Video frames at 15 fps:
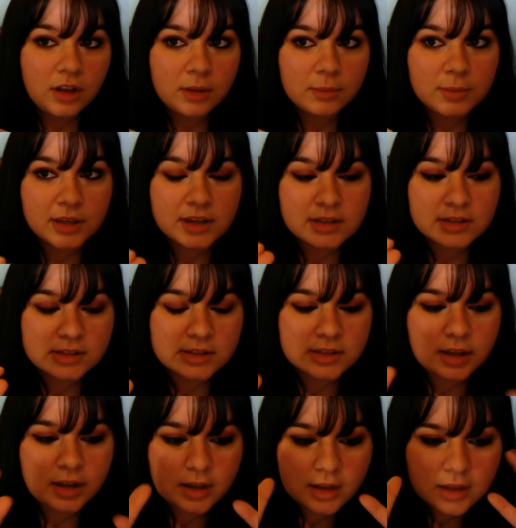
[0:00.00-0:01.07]
because
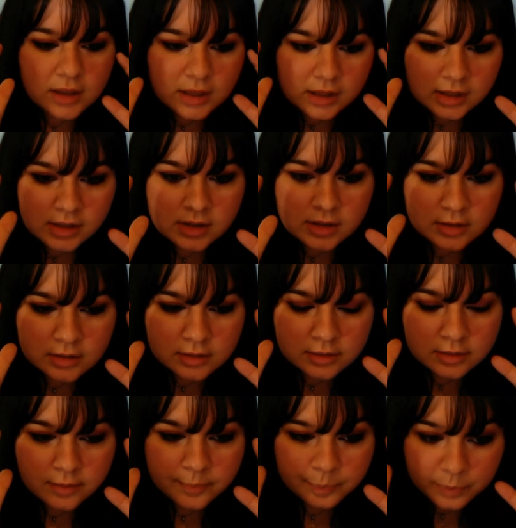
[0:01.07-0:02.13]
in
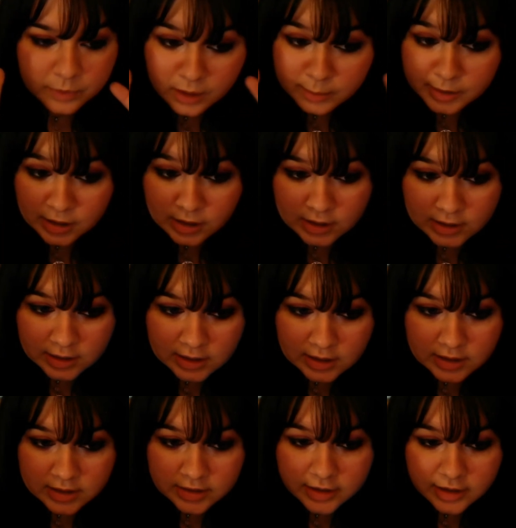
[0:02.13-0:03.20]

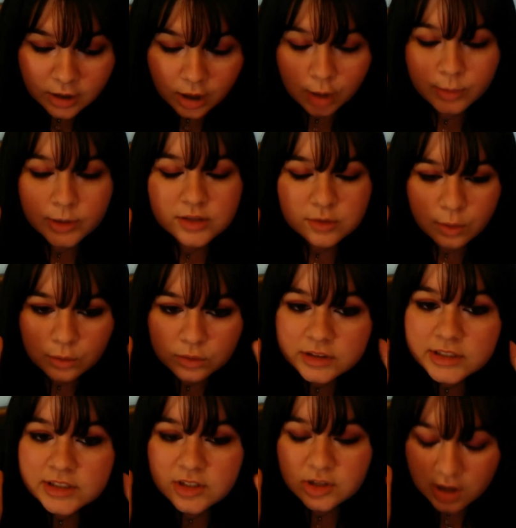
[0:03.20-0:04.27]
America, they always
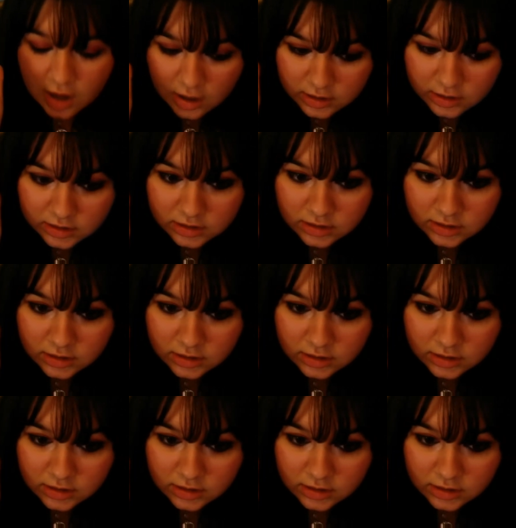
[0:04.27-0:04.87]
only talk